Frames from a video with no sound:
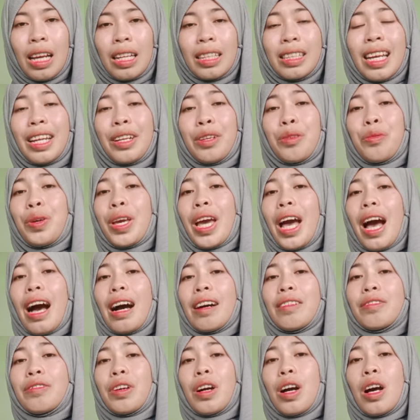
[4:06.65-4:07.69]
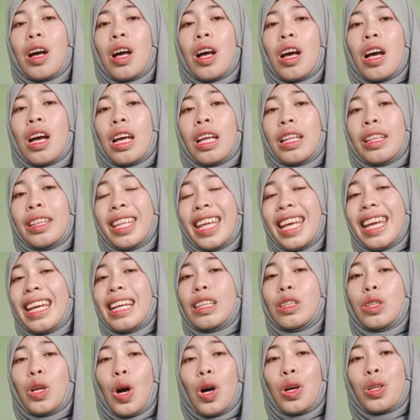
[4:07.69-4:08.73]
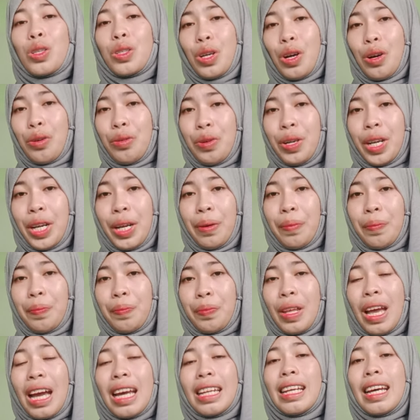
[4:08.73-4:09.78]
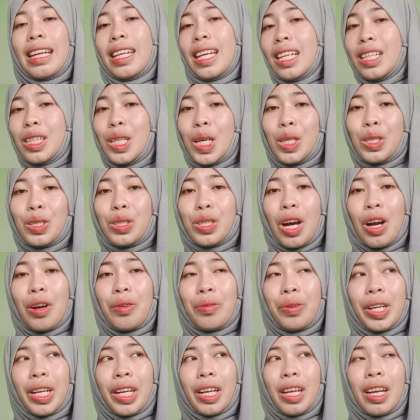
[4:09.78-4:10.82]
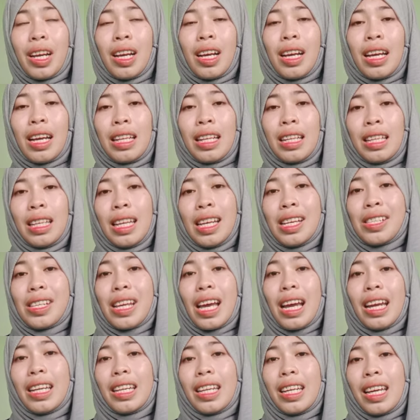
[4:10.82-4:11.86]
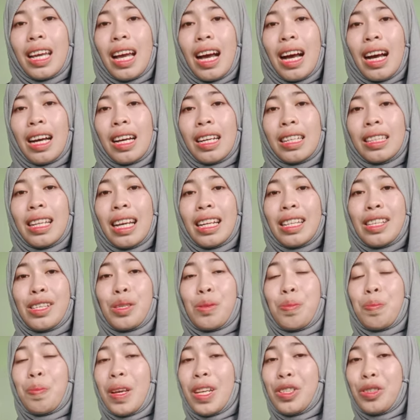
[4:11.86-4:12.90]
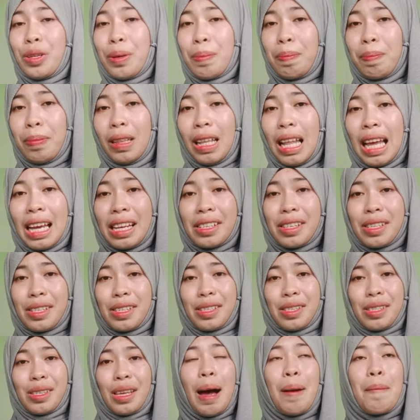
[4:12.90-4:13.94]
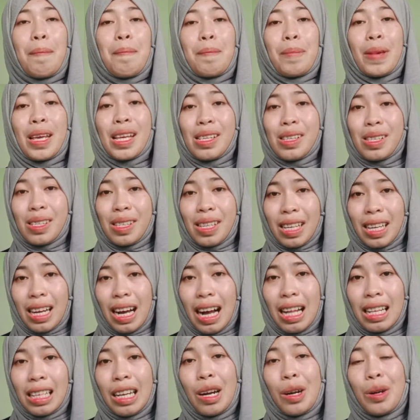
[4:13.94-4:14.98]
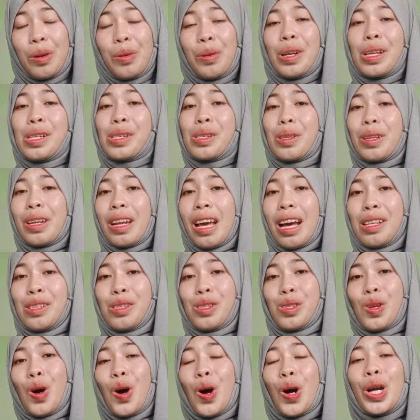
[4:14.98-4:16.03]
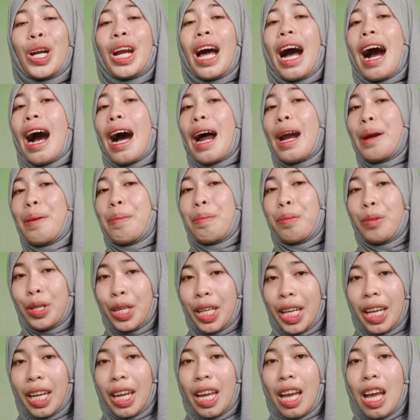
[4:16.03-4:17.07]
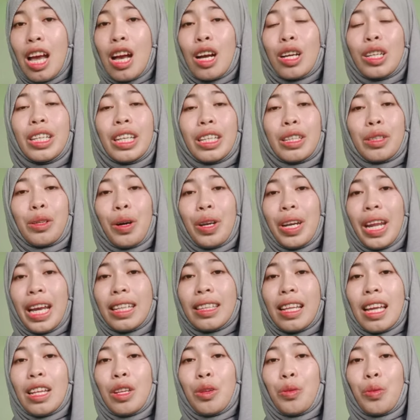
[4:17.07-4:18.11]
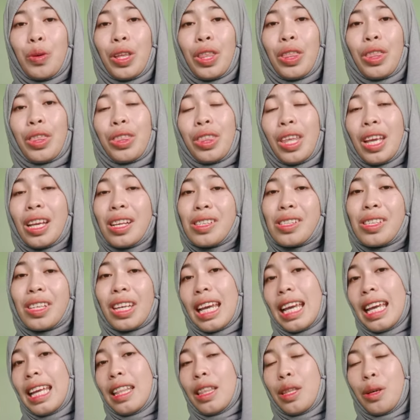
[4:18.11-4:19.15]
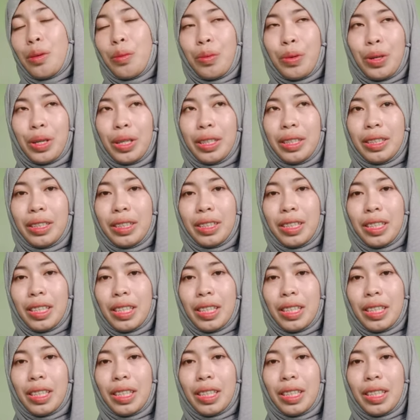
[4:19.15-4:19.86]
Then we have ding dong theory. The ding dong theory, this idea that speech reflects some mystical resonance or harmony that connected with things in the world.